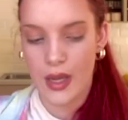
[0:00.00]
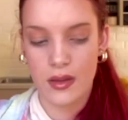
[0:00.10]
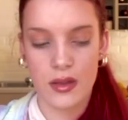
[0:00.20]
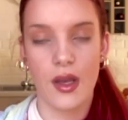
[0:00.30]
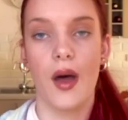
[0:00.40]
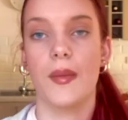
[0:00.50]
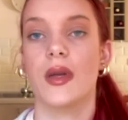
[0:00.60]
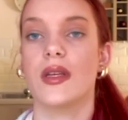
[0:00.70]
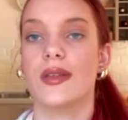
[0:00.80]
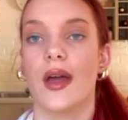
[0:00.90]
next
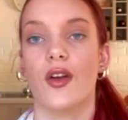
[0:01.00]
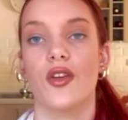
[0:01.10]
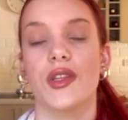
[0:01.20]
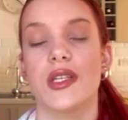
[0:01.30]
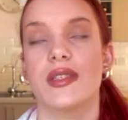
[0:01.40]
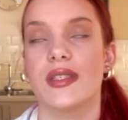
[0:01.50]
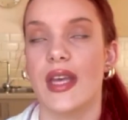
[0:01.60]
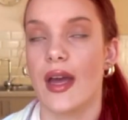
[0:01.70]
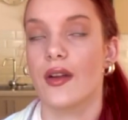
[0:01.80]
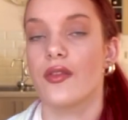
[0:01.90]
up is I got this
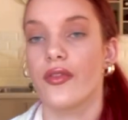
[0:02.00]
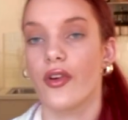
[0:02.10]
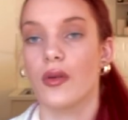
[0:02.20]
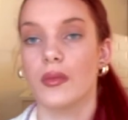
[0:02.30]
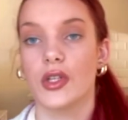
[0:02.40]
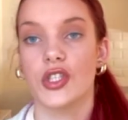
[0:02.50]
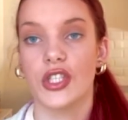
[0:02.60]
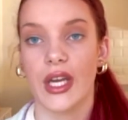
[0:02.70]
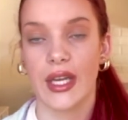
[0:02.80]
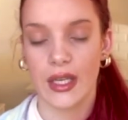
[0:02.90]
set from
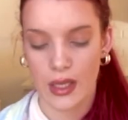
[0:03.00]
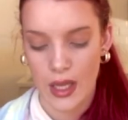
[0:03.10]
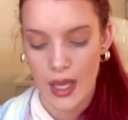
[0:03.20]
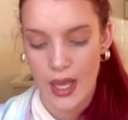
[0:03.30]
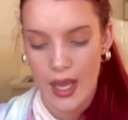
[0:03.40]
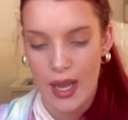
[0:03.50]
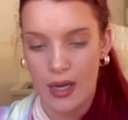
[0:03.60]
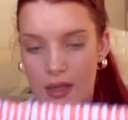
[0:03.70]
Shein and